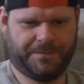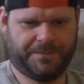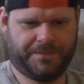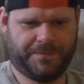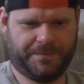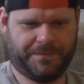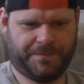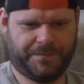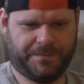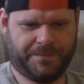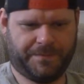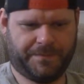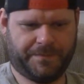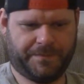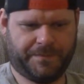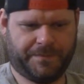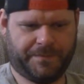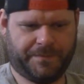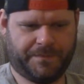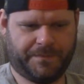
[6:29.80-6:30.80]

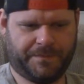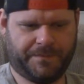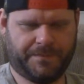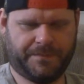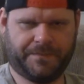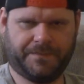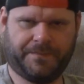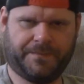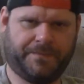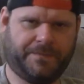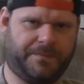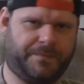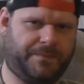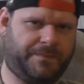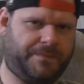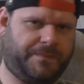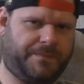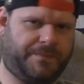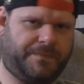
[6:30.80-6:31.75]
(silence)